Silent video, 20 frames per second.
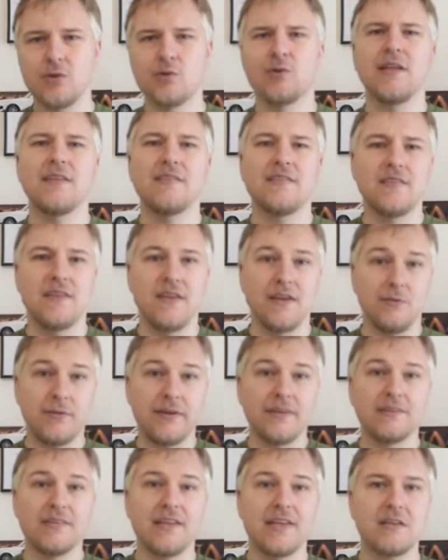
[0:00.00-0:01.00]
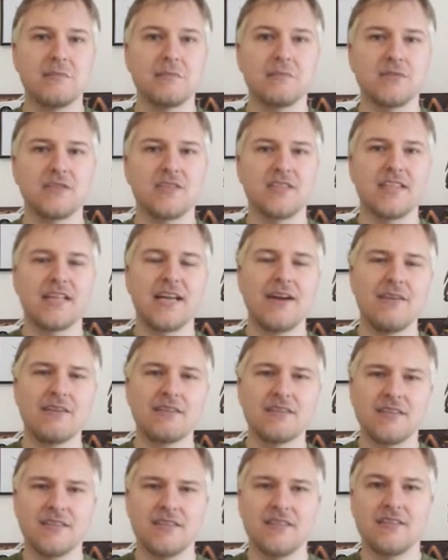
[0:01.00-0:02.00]
who lent their real names to the
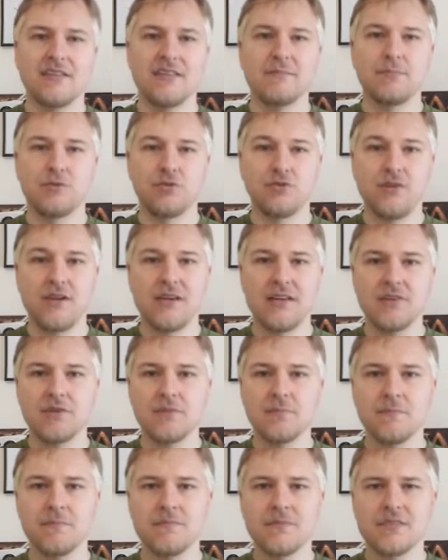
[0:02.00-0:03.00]
characters that they portrayed,